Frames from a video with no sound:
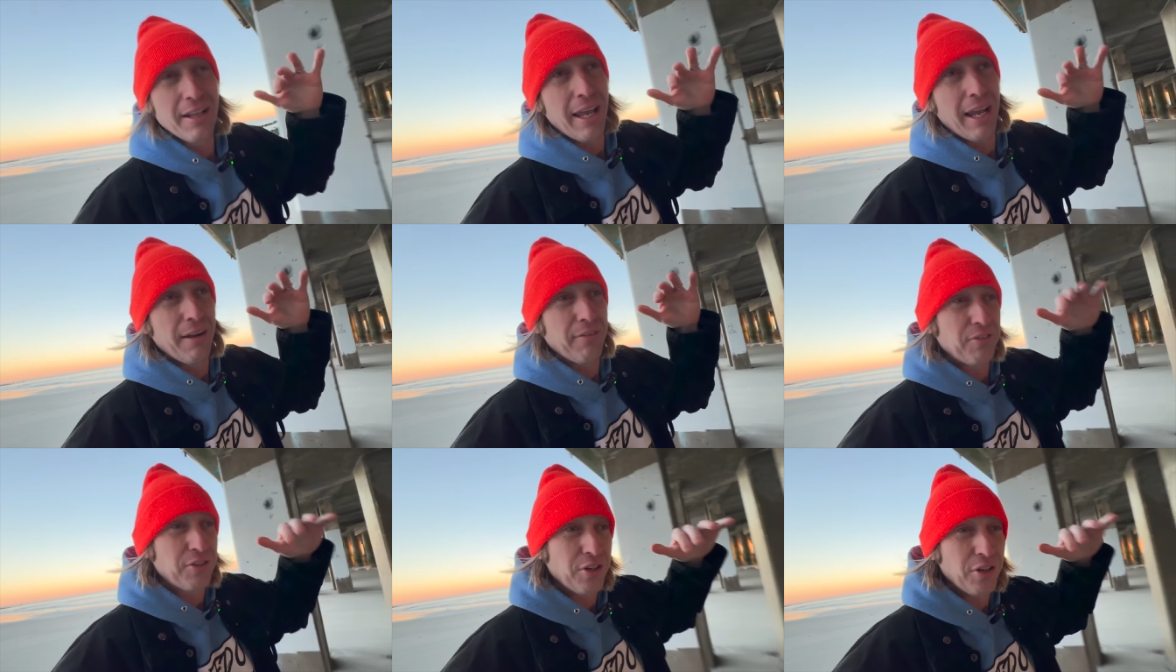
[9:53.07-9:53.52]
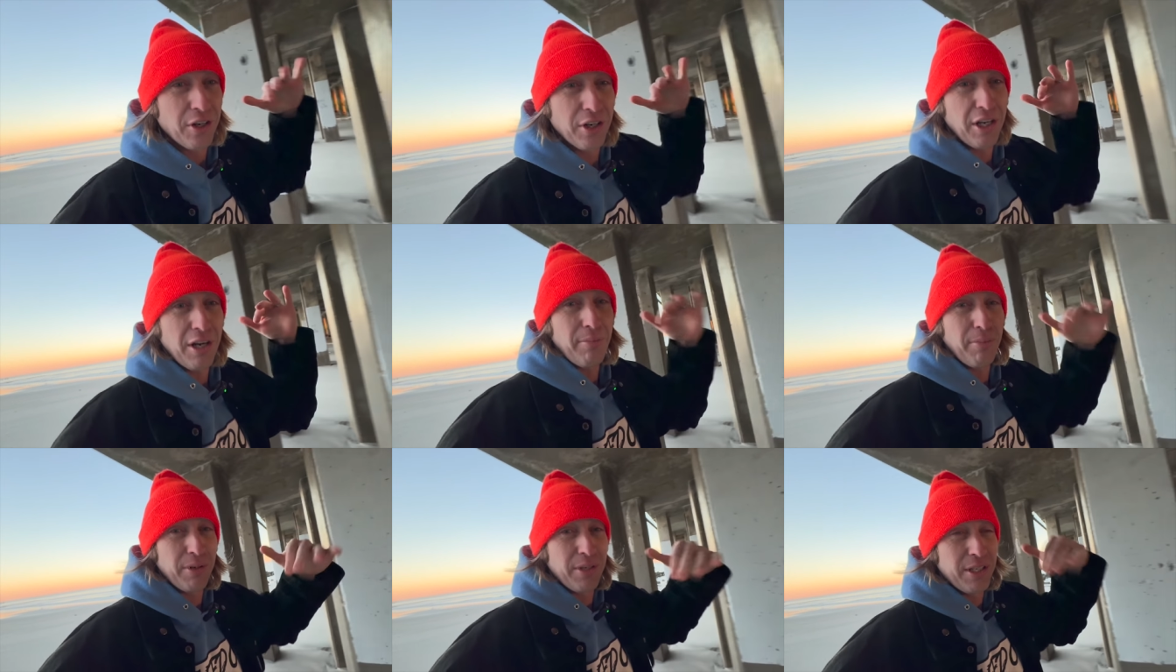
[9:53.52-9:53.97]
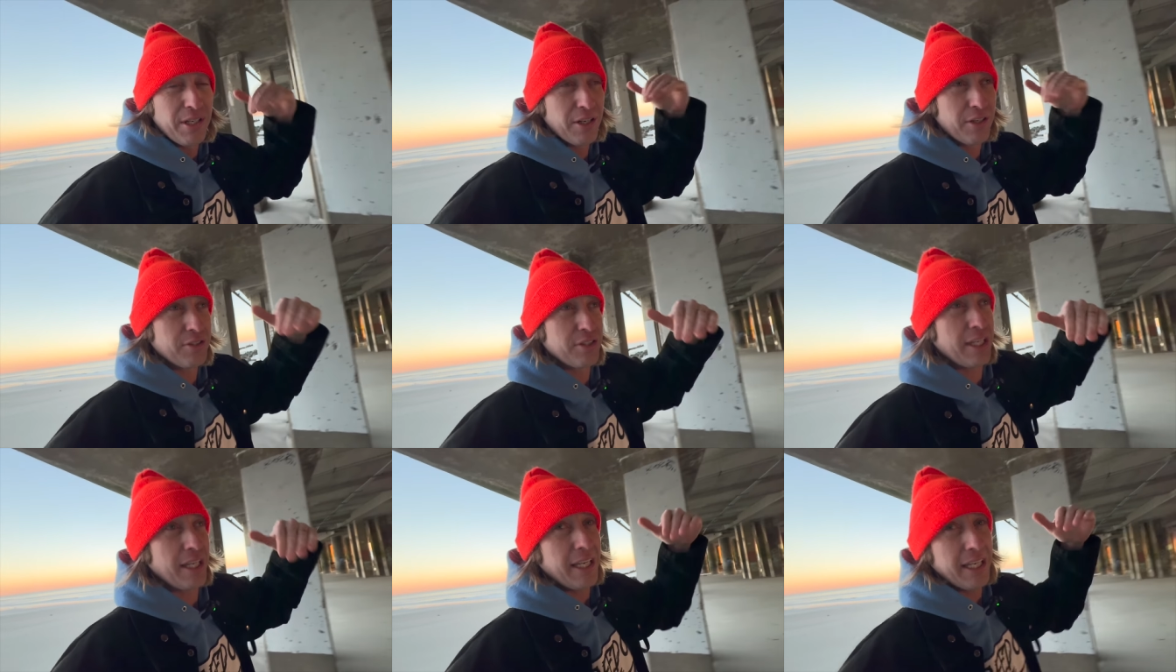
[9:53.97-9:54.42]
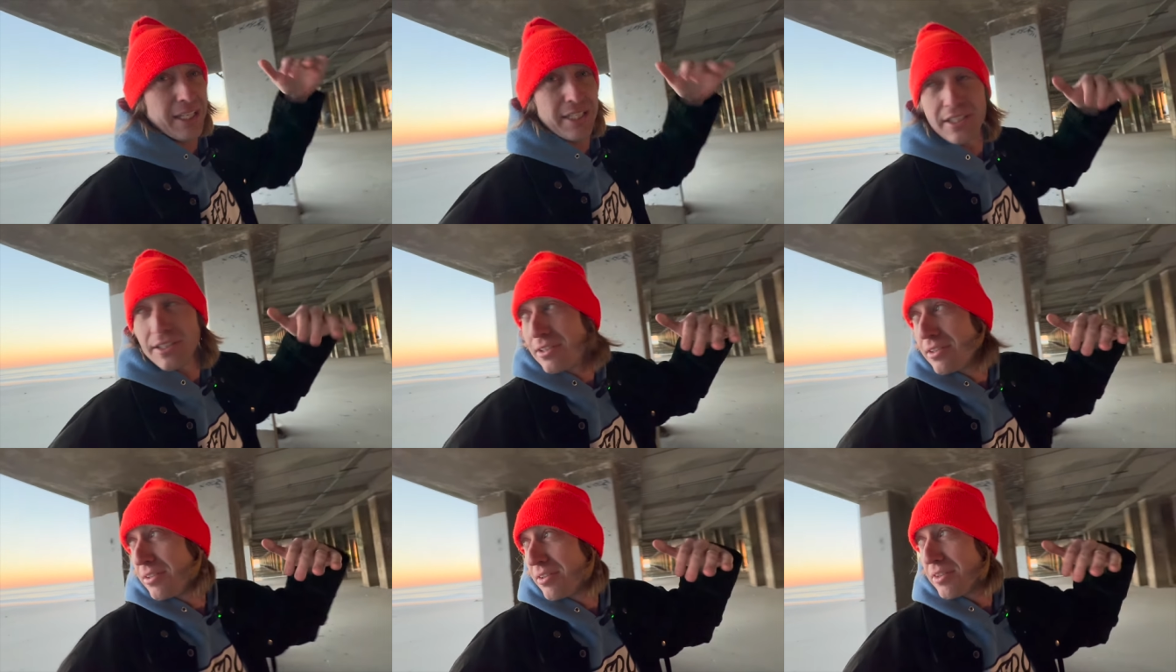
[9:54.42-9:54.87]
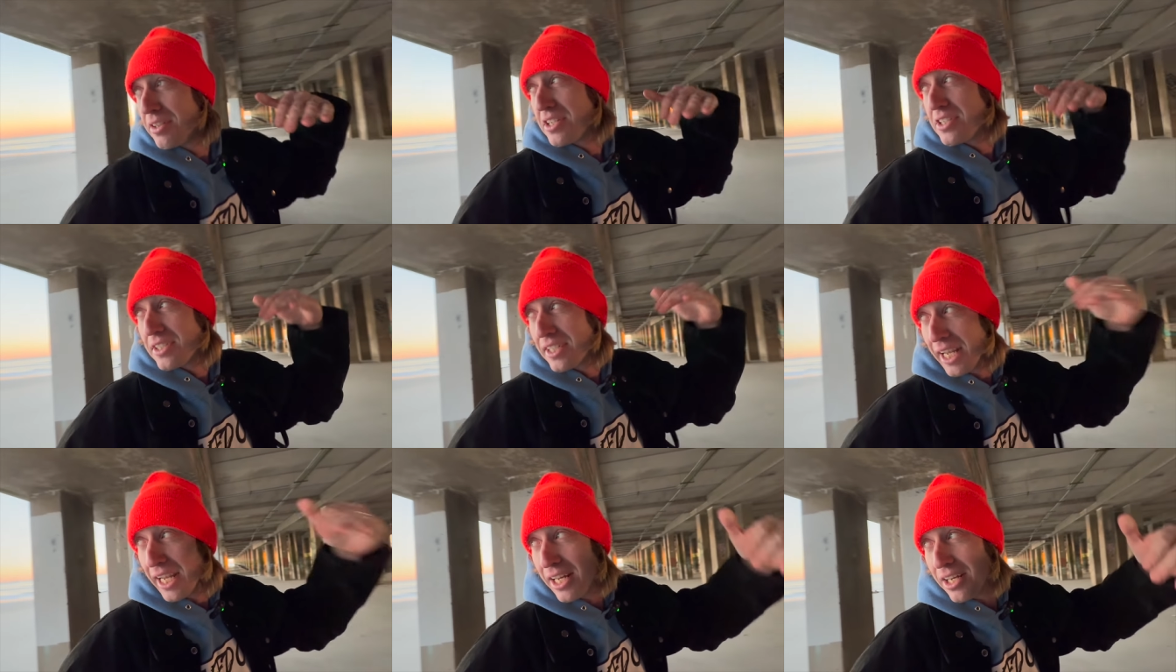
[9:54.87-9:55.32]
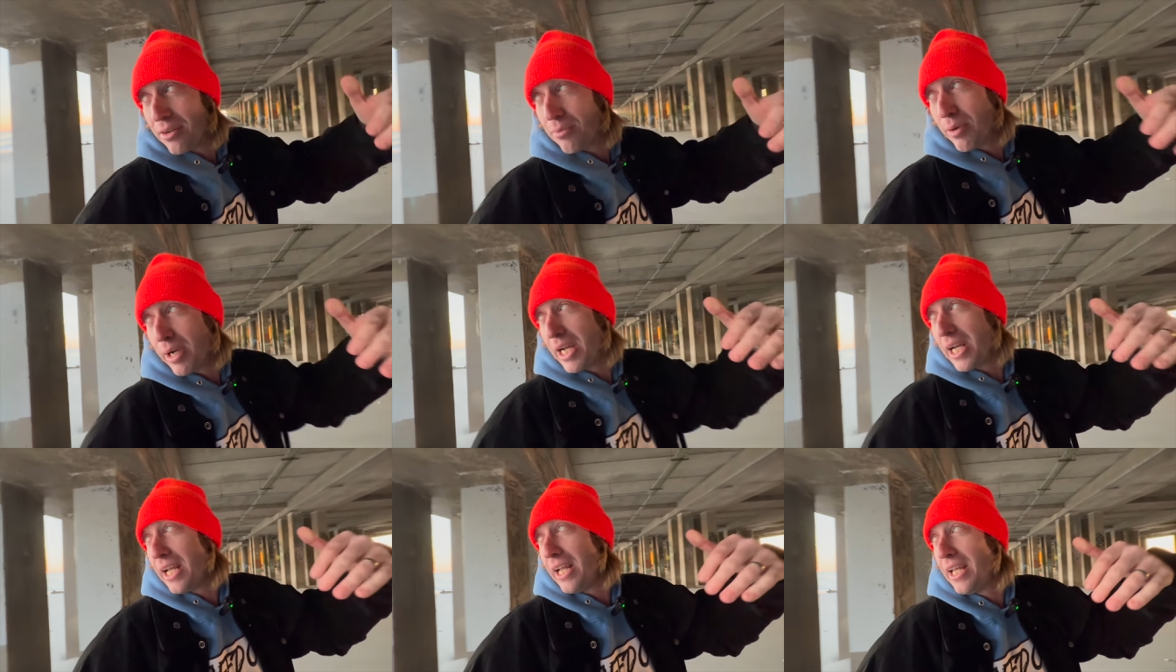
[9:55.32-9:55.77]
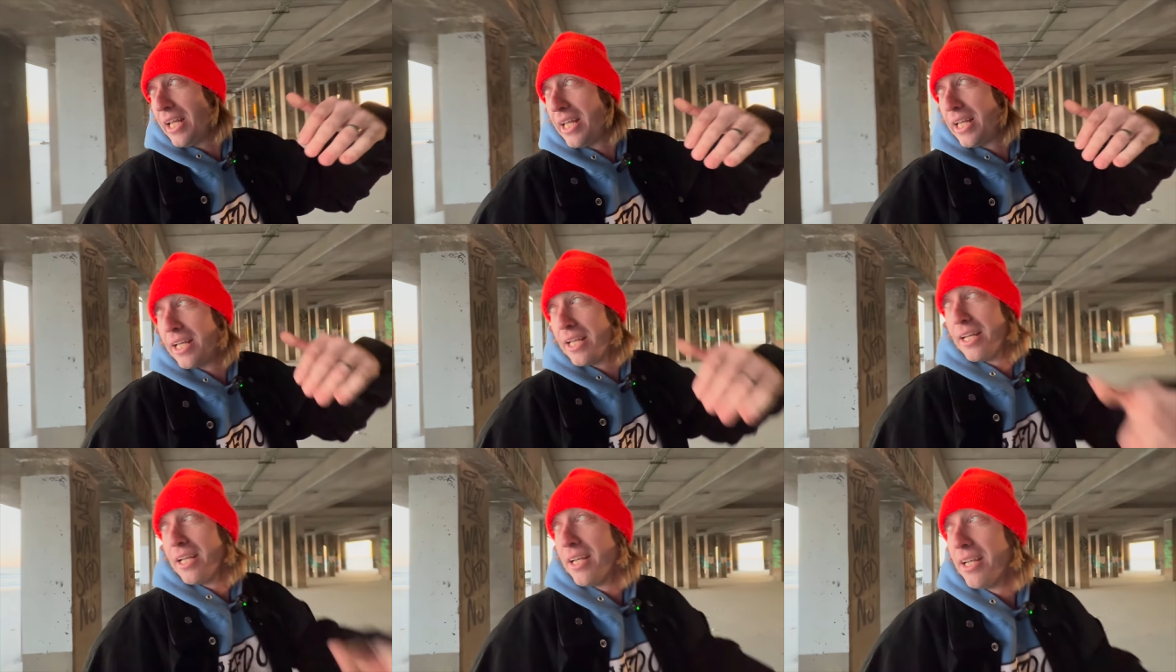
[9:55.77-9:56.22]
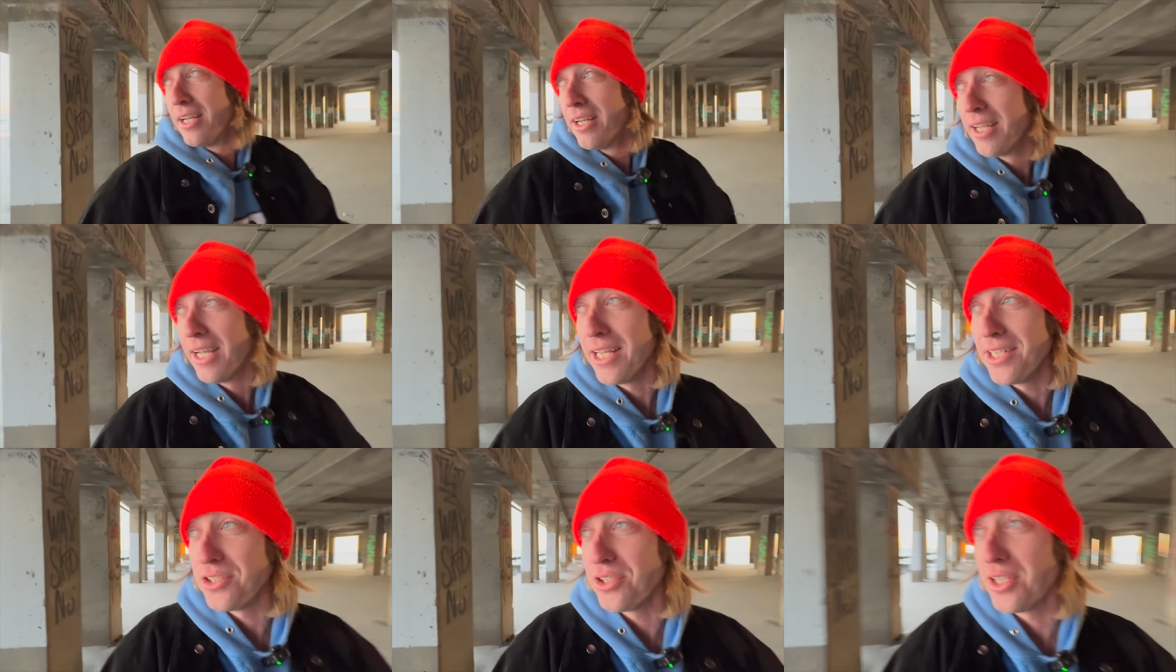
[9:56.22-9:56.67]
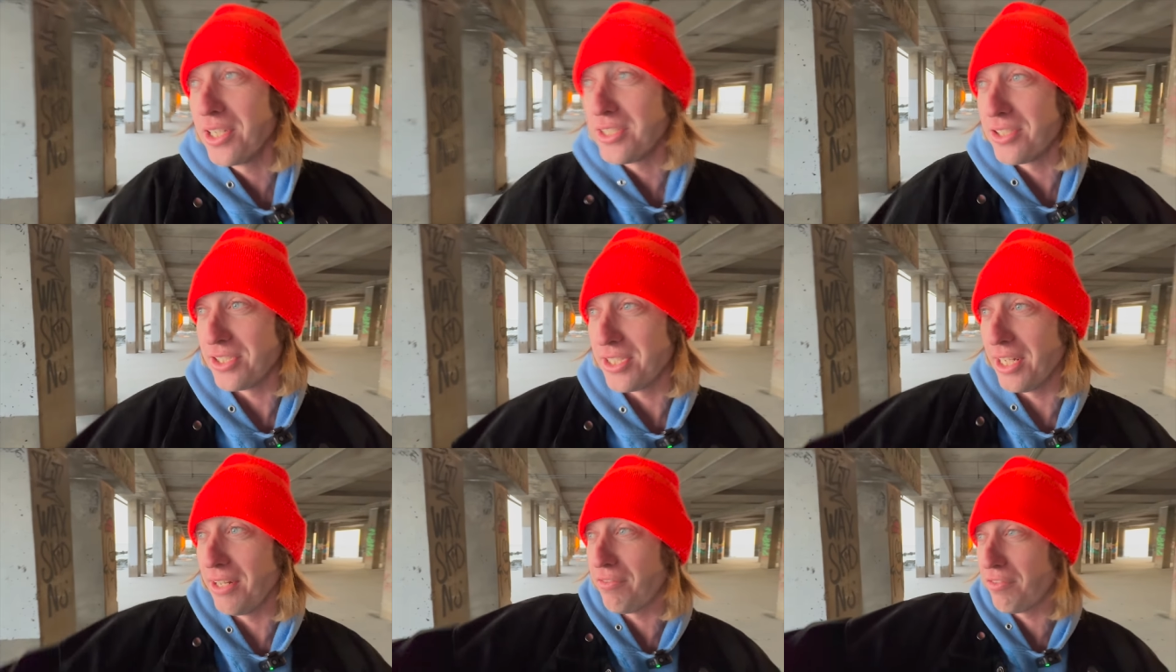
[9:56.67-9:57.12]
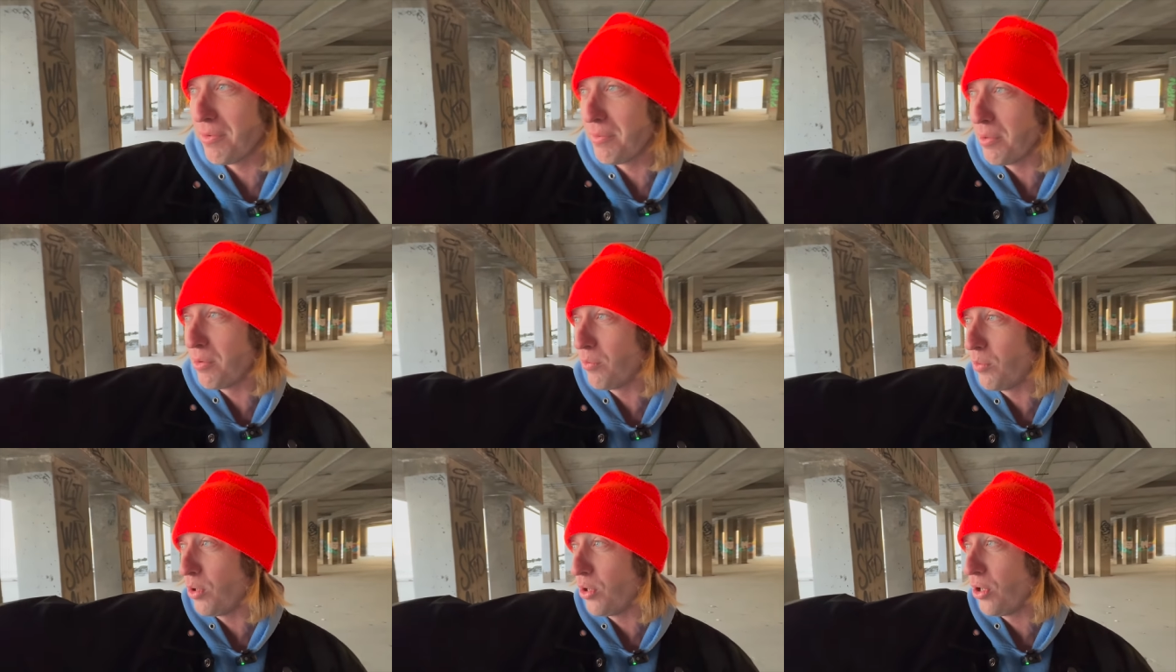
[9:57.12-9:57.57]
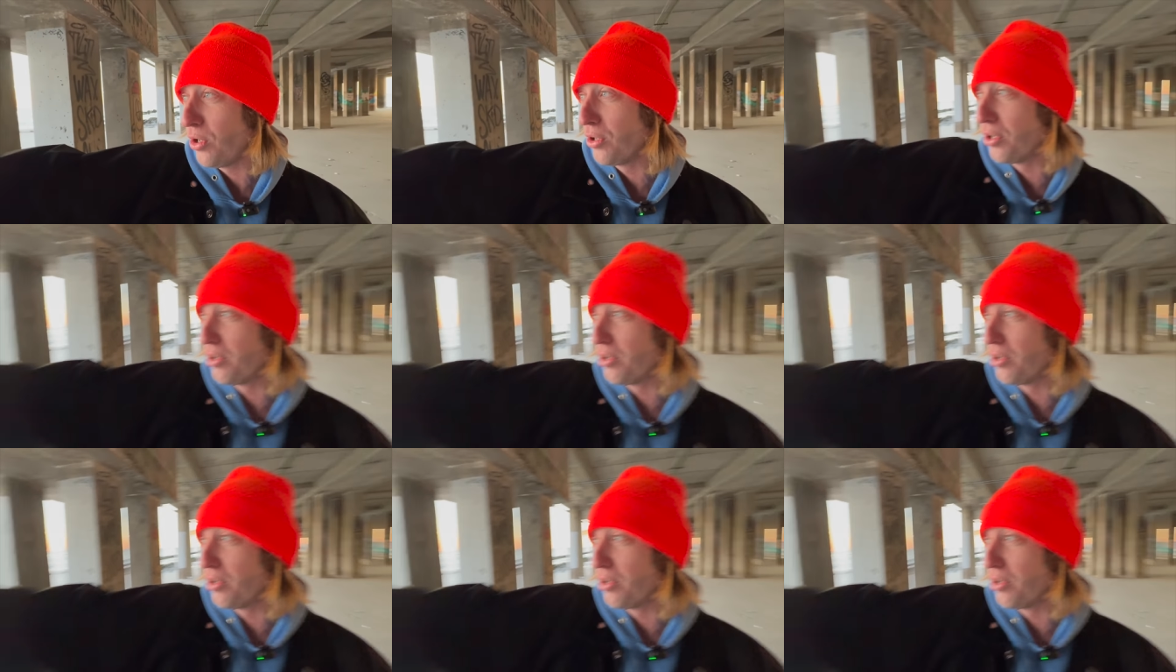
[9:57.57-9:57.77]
after a couple years it eats the sand away, as you can see from the wall